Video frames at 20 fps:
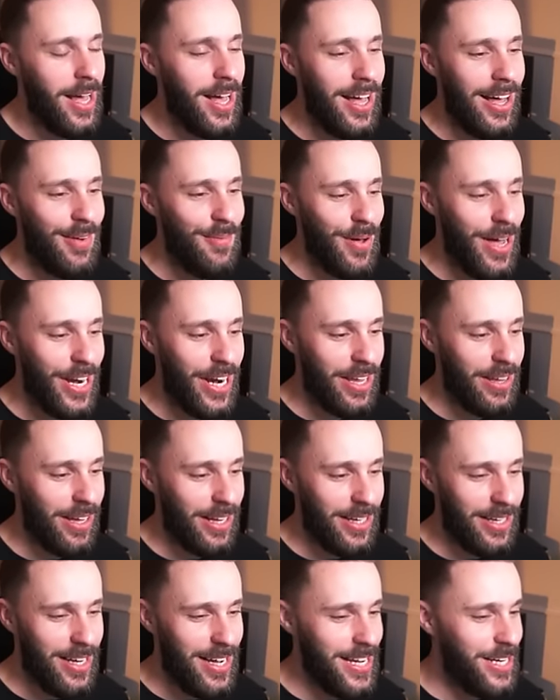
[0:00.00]
Um, and I,
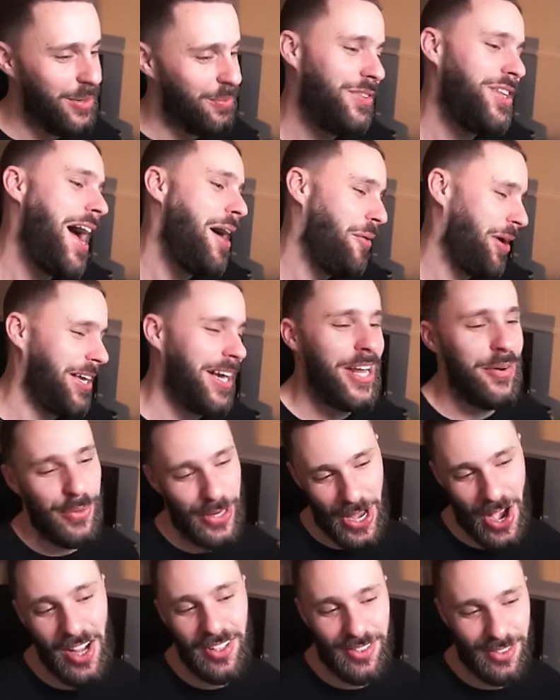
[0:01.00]
I kind of, now I kind of
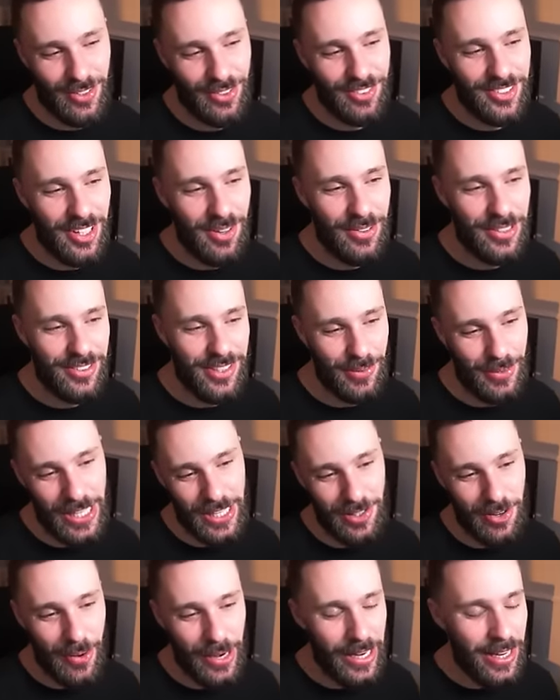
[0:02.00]
want to ask them because I want to see what
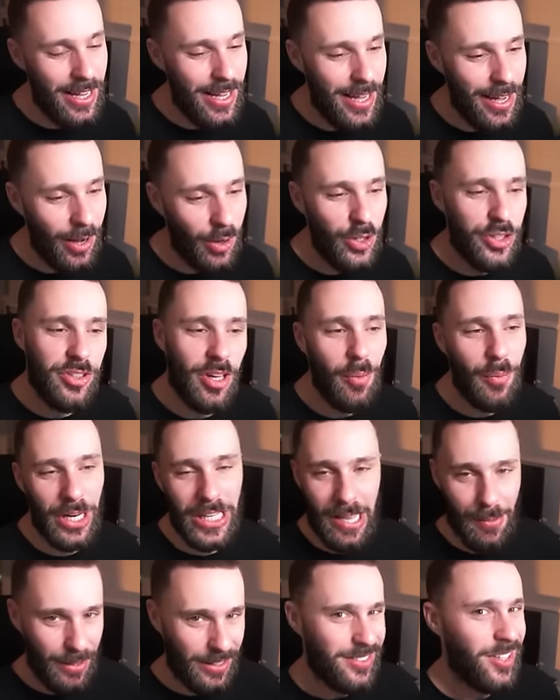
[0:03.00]
they're doing. Also, I
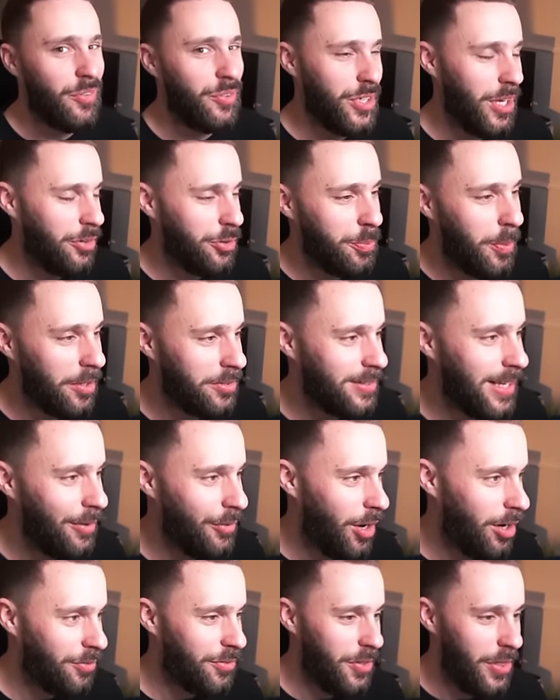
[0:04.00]
want to get myself a dance pass
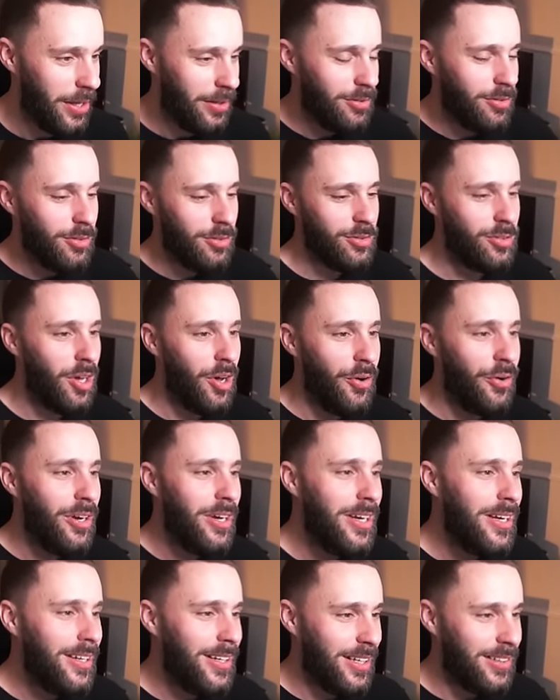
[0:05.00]
down after this. So
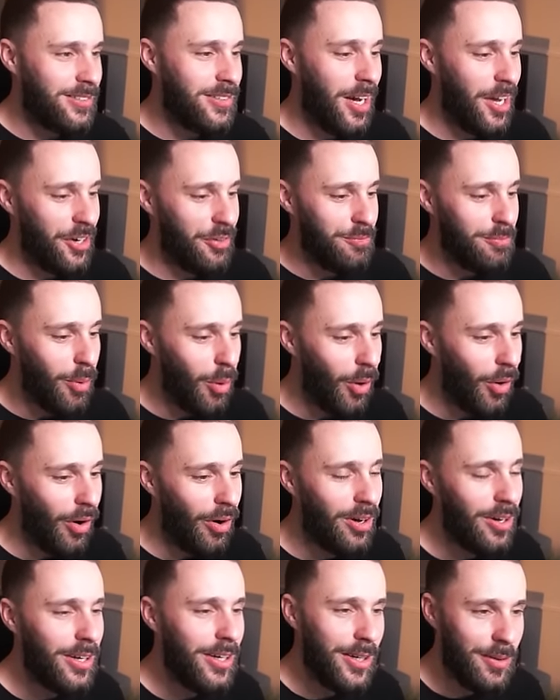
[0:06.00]
that's kind of
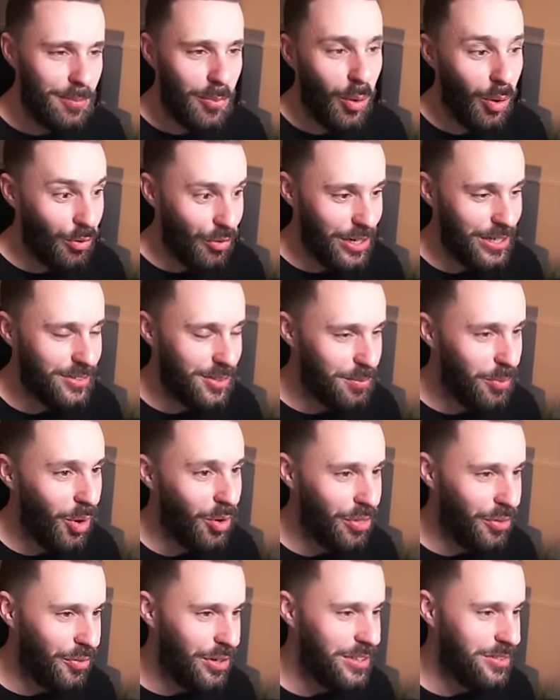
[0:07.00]
more more reason,
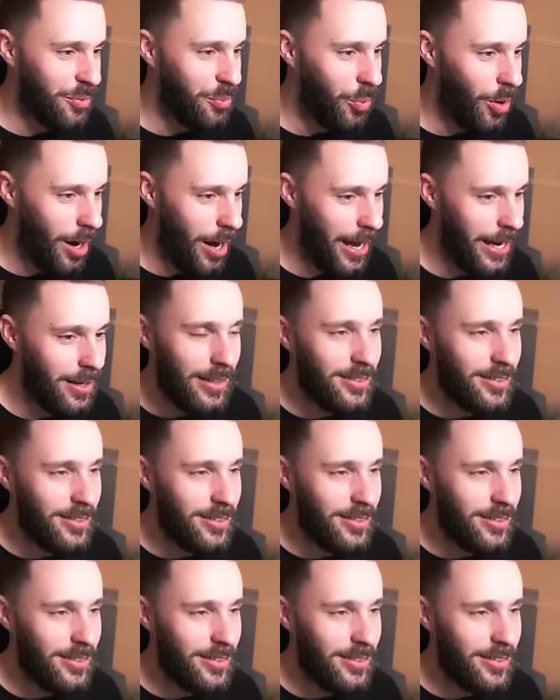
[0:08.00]
more of the reason why.